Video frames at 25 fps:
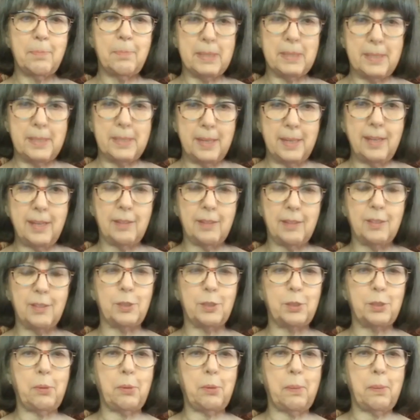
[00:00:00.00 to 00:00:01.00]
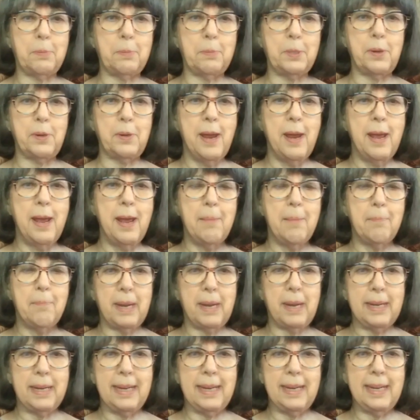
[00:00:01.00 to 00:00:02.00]
particular scripture
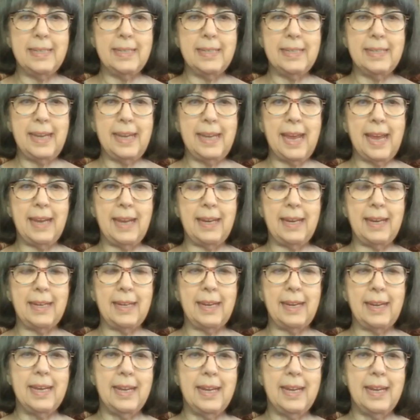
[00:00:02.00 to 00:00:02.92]
might indicate.